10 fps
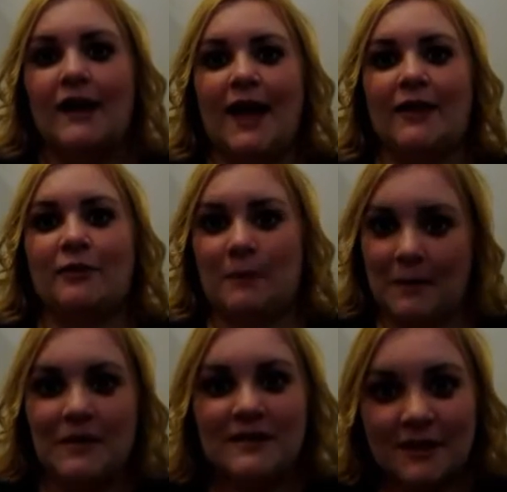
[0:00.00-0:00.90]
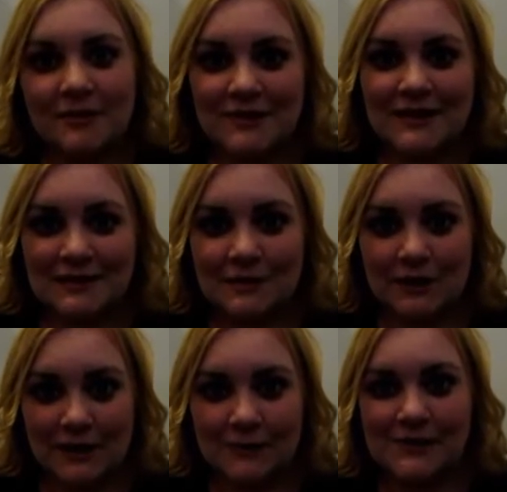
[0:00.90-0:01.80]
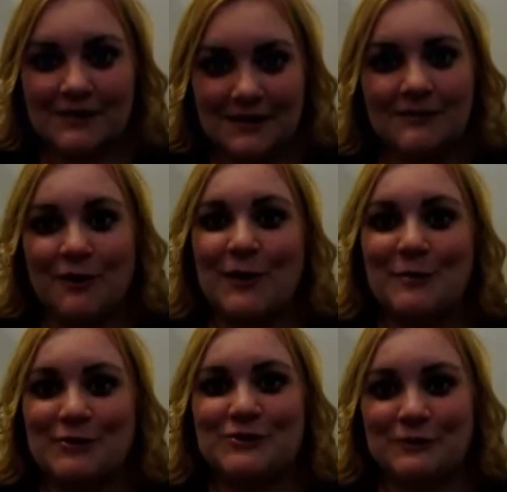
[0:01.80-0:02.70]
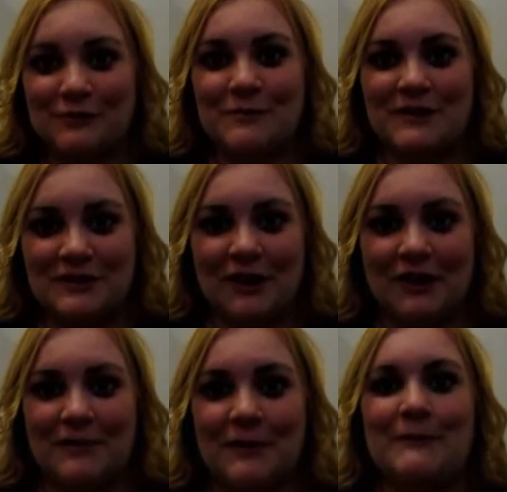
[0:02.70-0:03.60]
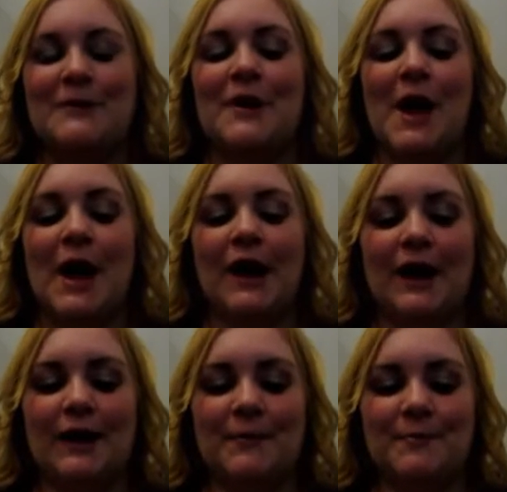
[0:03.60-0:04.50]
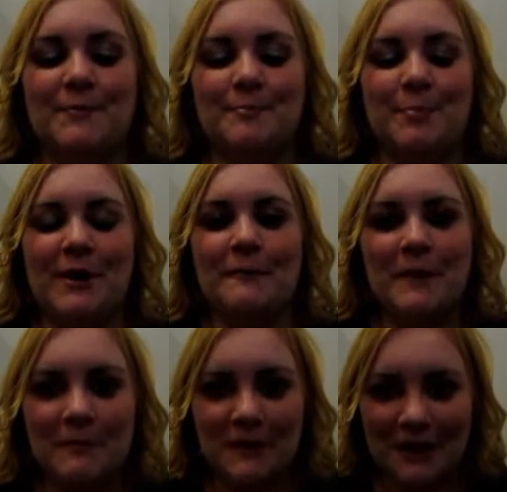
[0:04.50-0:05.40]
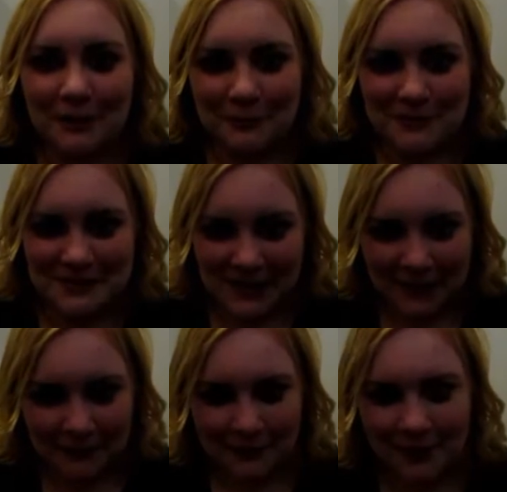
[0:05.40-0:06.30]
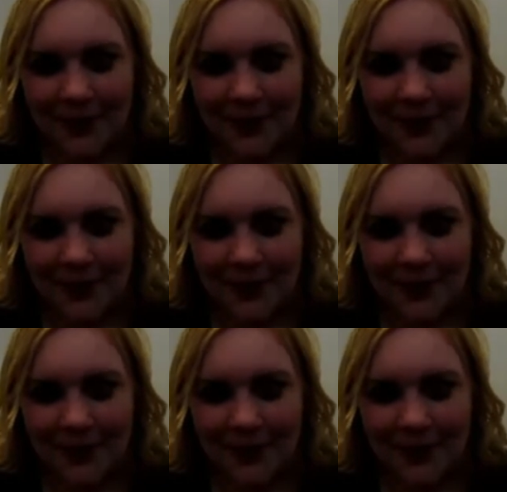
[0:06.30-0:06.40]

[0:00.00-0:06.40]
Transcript: And there may be tears in this video because it's very emotional for me to talk about, but we will get through it together.